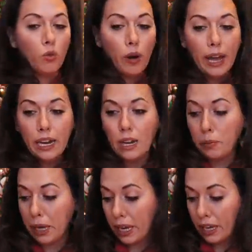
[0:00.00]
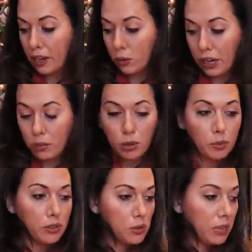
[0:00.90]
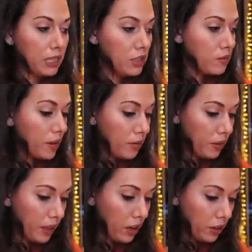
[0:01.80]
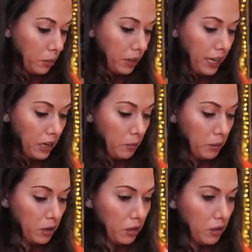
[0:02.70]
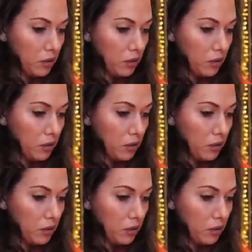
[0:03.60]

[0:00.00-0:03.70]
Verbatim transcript: red and pink and red and purple is my least favorite thing on the planet, but